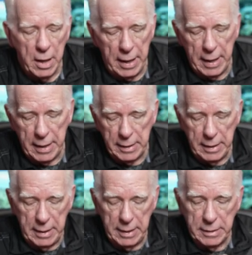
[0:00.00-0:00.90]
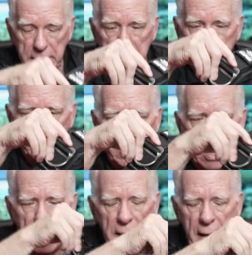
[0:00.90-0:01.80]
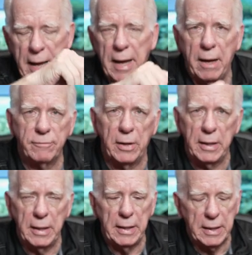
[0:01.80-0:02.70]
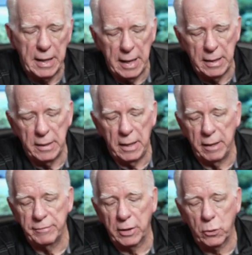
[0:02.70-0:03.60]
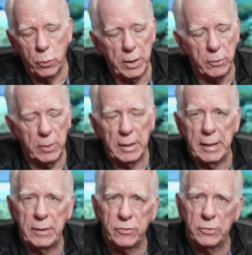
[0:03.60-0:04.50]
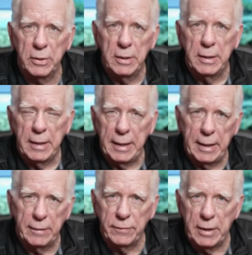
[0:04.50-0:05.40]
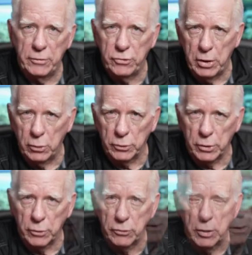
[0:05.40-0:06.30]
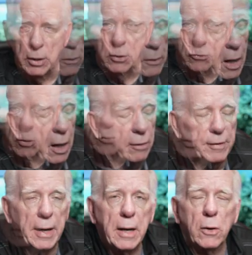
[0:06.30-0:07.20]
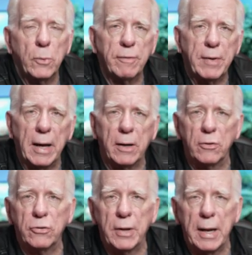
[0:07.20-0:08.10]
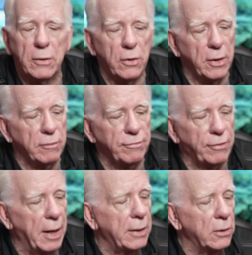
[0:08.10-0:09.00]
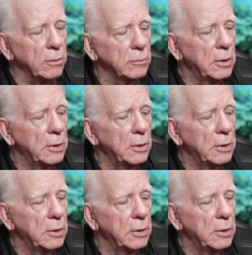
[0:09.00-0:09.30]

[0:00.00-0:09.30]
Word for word: and it does not have any kind of a quick release in the shoulders. Over here, we've got our standard inflator,